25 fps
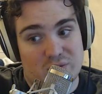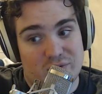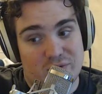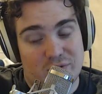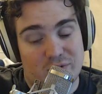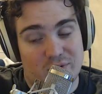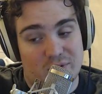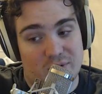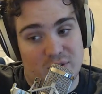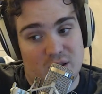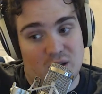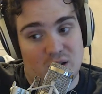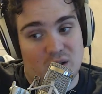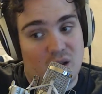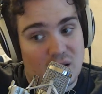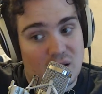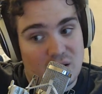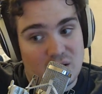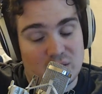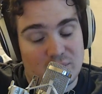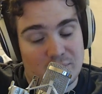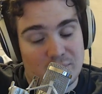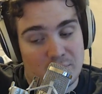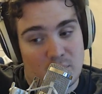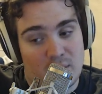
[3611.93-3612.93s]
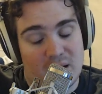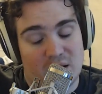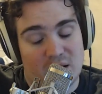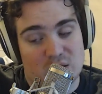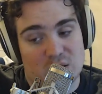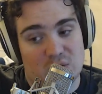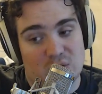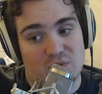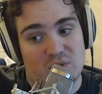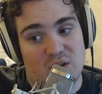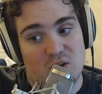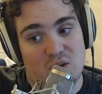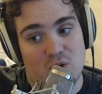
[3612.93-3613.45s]
for the London branch
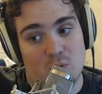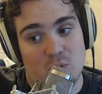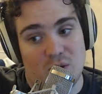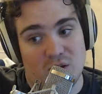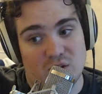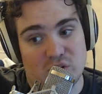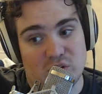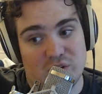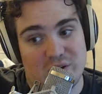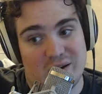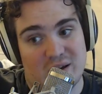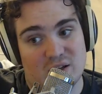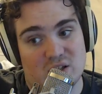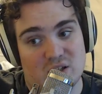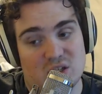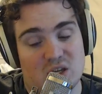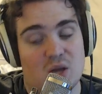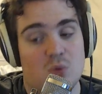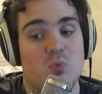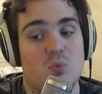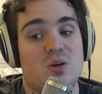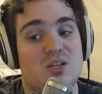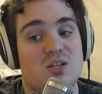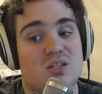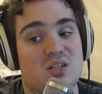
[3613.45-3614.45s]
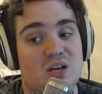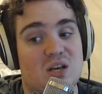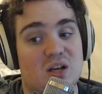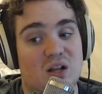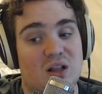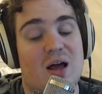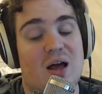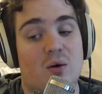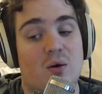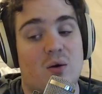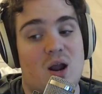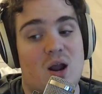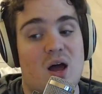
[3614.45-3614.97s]
of EU LCS, and we see
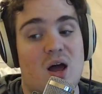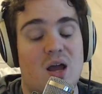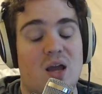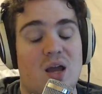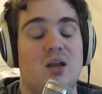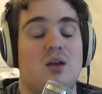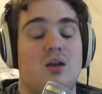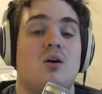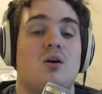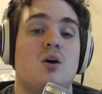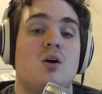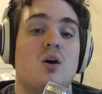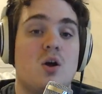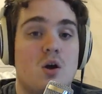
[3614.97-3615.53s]
Cloud9.